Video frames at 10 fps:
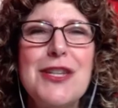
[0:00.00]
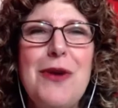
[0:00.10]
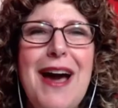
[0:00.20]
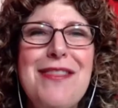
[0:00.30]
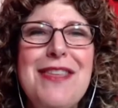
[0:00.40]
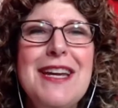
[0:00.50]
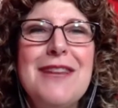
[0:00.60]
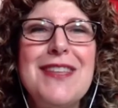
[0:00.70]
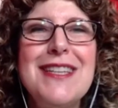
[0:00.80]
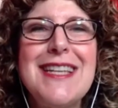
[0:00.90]
So I
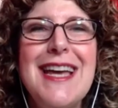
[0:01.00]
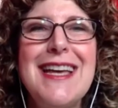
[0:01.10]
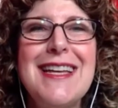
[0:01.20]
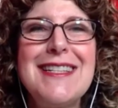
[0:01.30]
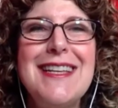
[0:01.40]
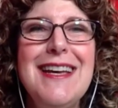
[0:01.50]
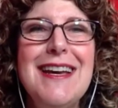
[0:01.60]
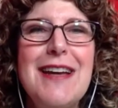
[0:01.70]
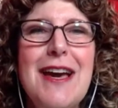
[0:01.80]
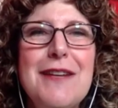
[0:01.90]
think of this as
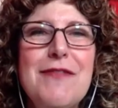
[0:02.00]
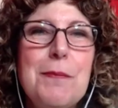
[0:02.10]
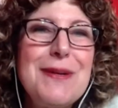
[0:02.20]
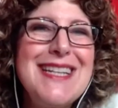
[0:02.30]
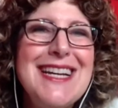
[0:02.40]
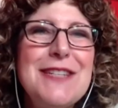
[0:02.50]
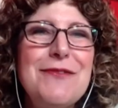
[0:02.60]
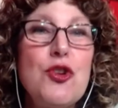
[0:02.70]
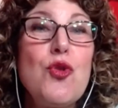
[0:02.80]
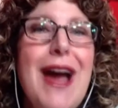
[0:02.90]
kind of the
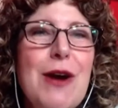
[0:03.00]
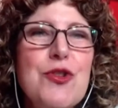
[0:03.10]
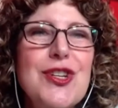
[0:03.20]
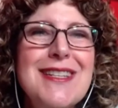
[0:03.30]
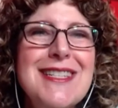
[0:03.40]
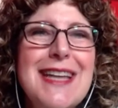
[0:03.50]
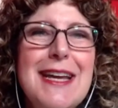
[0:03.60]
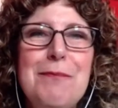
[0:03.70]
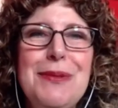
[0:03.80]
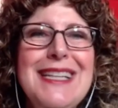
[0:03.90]
protective crouch and
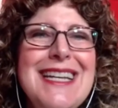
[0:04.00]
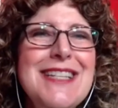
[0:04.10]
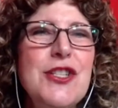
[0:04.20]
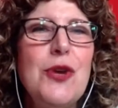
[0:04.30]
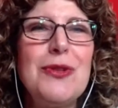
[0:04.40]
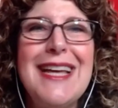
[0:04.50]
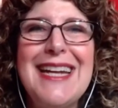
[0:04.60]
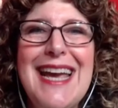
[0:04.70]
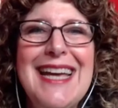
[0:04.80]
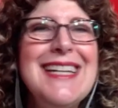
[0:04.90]
saying, please don't
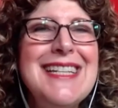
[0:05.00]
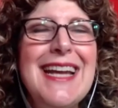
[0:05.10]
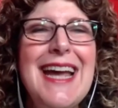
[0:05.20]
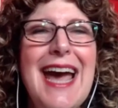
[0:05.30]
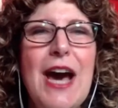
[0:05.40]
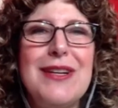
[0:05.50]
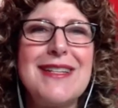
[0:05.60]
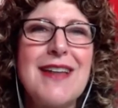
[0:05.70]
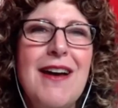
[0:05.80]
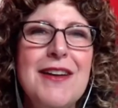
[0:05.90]
let any data out.
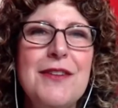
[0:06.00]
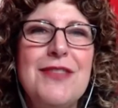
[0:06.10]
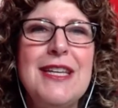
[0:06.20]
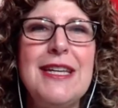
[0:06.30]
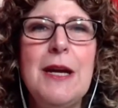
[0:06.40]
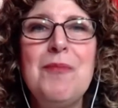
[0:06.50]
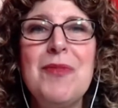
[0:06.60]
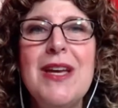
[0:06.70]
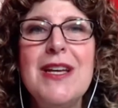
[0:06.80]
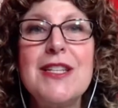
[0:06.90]
It's kind of the
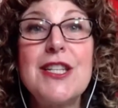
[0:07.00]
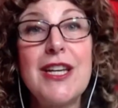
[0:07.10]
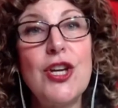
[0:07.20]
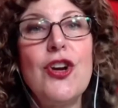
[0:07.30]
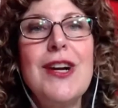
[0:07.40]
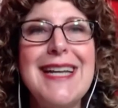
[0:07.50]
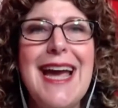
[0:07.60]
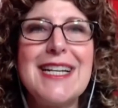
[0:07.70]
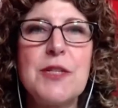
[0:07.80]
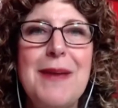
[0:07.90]
security
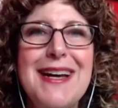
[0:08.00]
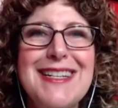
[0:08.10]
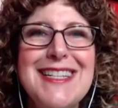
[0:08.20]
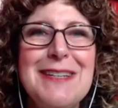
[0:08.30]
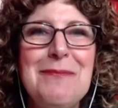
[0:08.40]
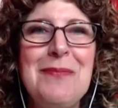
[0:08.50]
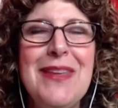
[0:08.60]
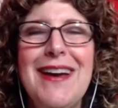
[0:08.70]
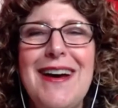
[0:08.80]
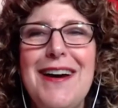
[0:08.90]
aspect
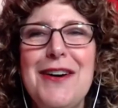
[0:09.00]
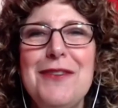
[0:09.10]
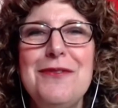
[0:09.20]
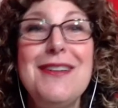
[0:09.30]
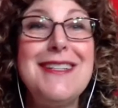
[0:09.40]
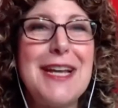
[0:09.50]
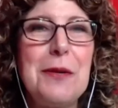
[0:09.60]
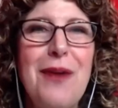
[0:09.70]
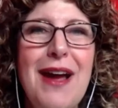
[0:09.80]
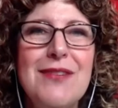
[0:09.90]
of
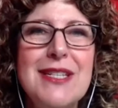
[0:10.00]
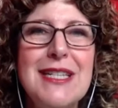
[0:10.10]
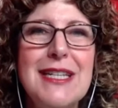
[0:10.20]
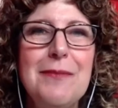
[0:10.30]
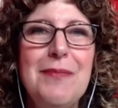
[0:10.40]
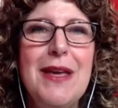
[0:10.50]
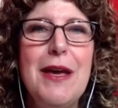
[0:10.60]
data privacy.